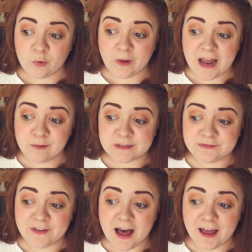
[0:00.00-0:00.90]
When I was
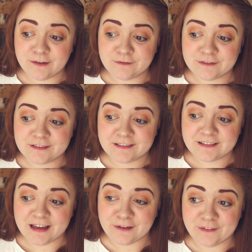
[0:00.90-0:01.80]
5,
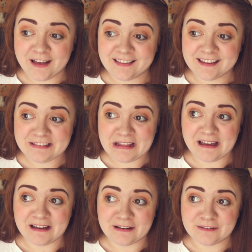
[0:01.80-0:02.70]
I fell in
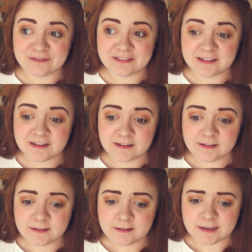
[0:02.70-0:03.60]
love.
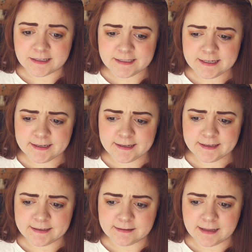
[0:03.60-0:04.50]
It
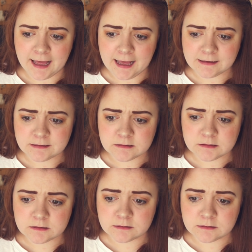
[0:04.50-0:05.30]
didn't last.